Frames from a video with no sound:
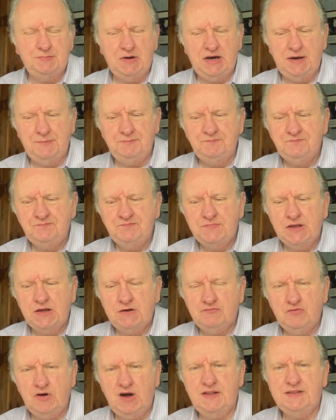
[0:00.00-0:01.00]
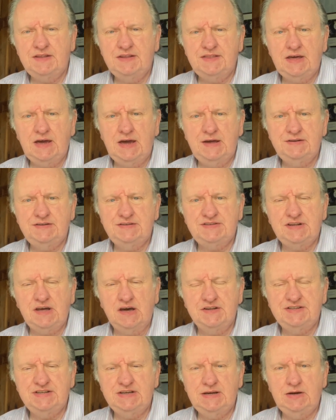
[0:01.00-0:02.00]
But rather than
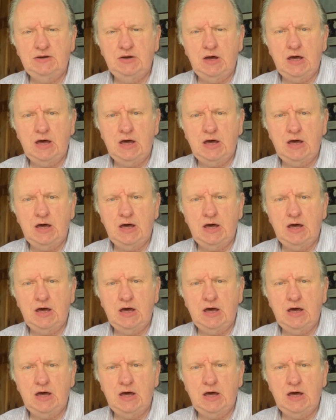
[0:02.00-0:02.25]
starting